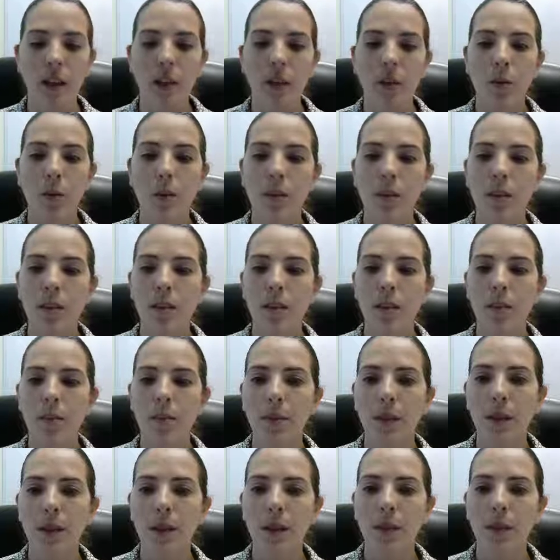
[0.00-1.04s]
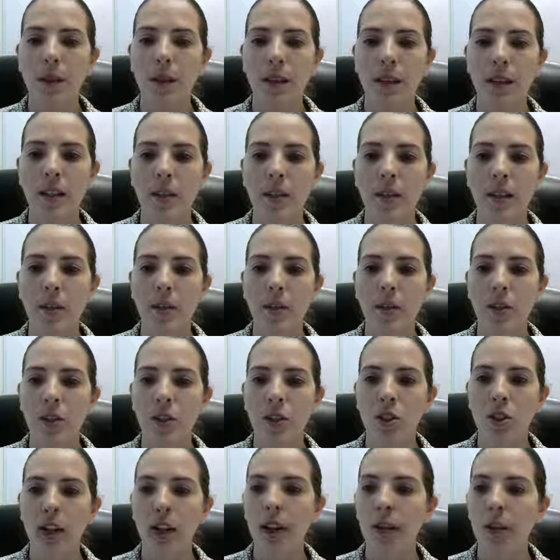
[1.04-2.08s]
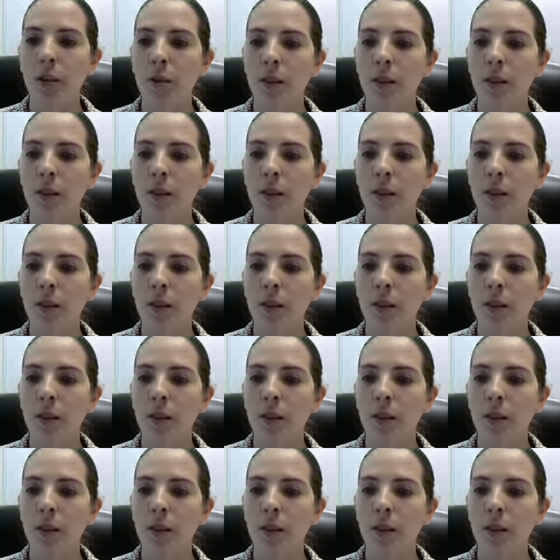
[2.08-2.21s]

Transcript: which is something that we can double check